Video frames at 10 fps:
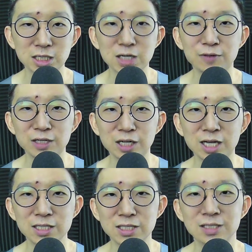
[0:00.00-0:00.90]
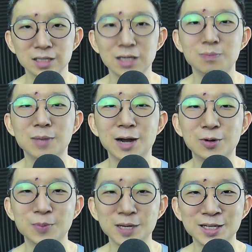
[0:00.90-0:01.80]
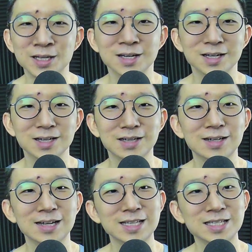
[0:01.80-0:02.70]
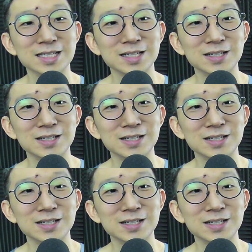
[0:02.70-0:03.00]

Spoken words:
kind of in the cards, in my opinion. Of